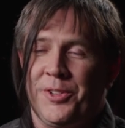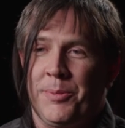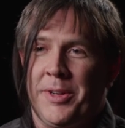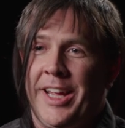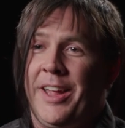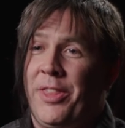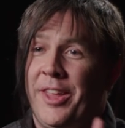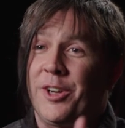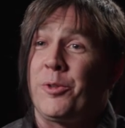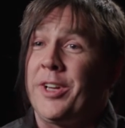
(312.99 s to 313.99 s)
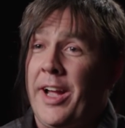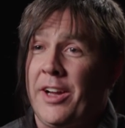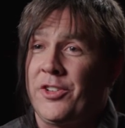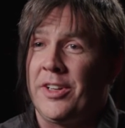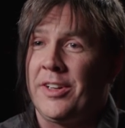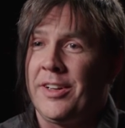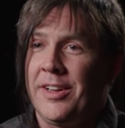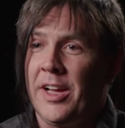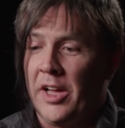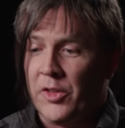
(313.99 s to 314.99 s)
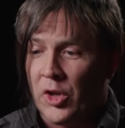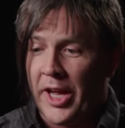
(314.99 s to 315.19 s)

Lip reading: to somebody and their reaction And they're